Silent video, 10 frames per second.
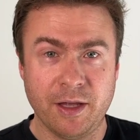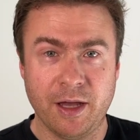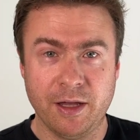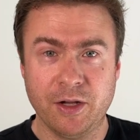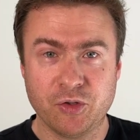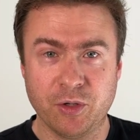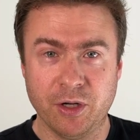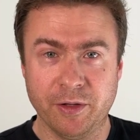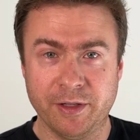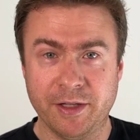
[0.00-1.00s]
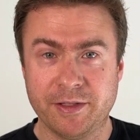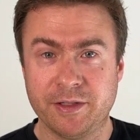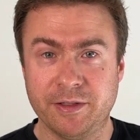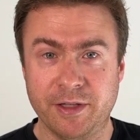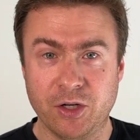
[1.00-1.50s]
I actually learned that
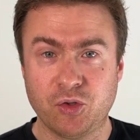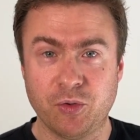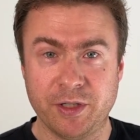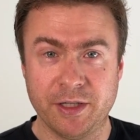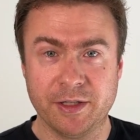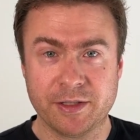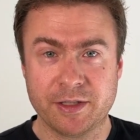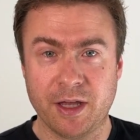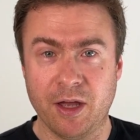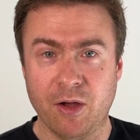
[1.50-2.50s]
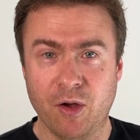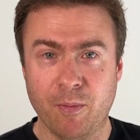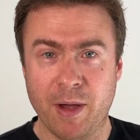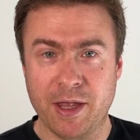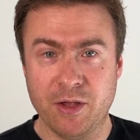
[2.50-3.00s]
they should get it
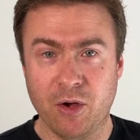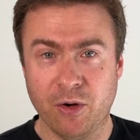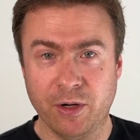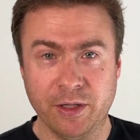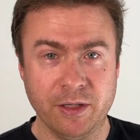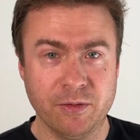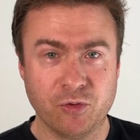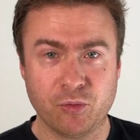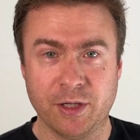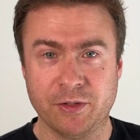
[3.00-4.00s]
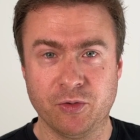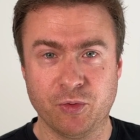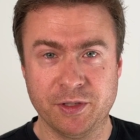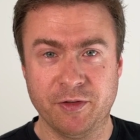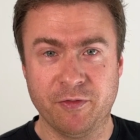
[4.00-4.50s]
by early
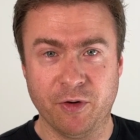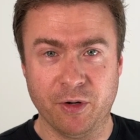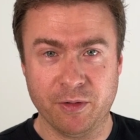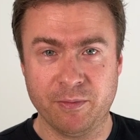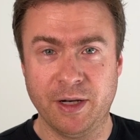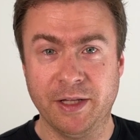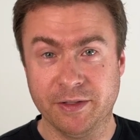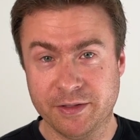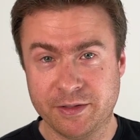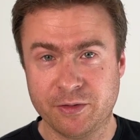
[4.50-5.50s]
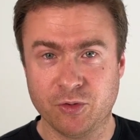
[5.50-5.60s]
2024 latest.